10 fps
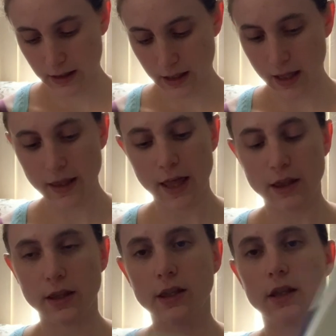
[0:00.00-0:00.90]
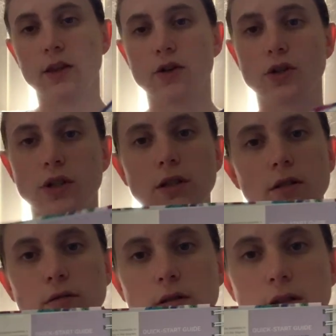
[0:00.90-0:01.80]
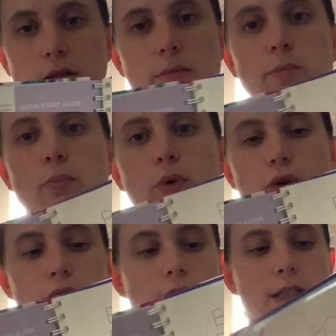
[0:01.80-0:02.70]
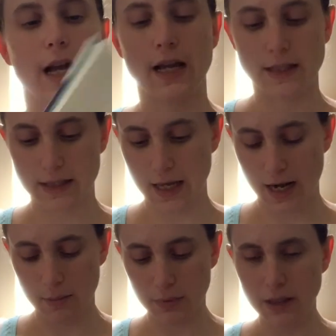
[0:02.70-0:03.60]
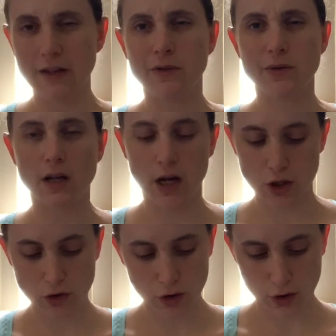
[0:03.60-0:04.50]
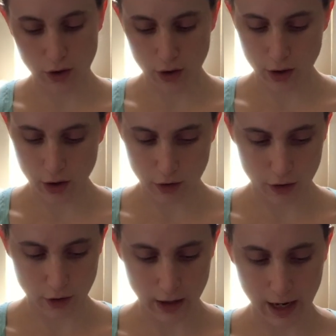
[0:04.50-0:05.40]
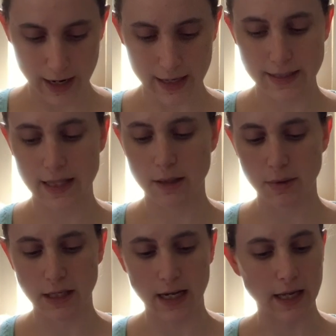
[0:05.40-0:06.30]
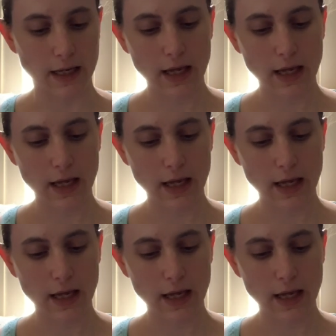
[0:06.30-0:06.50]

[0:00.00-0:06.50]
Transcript: And then there's border designs, and I believe it was 139 I said in the beginning.